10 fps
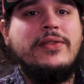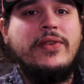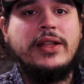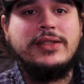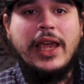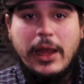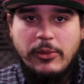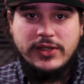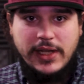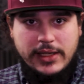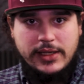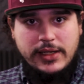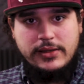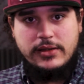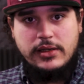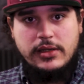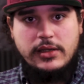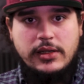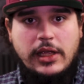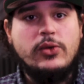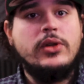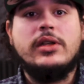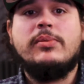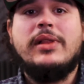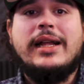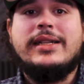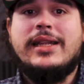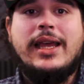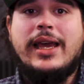advanced camera techniques that you can apply to